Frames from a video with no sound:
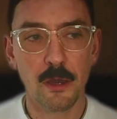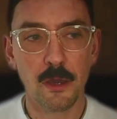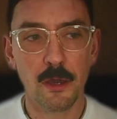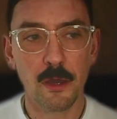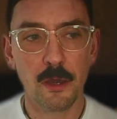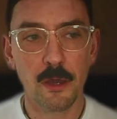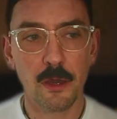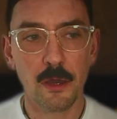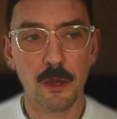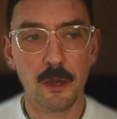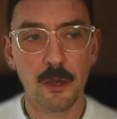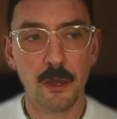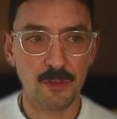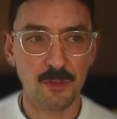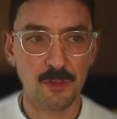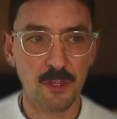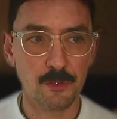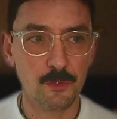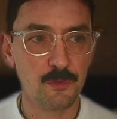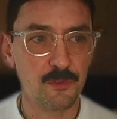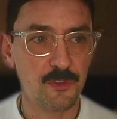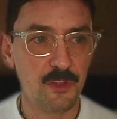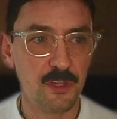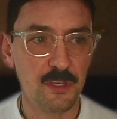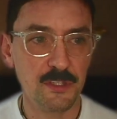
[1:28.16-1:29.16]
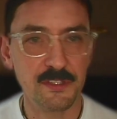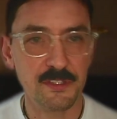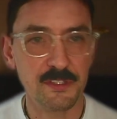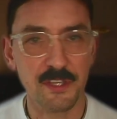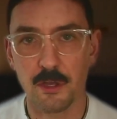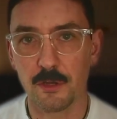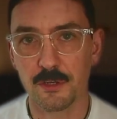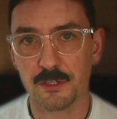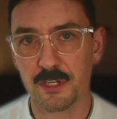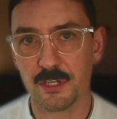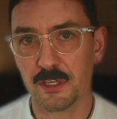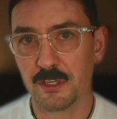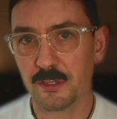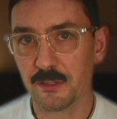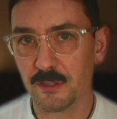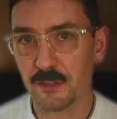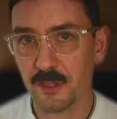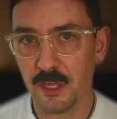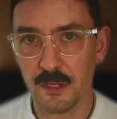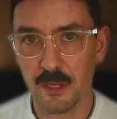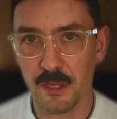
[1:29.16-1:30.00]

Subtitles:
in how they do things like articulate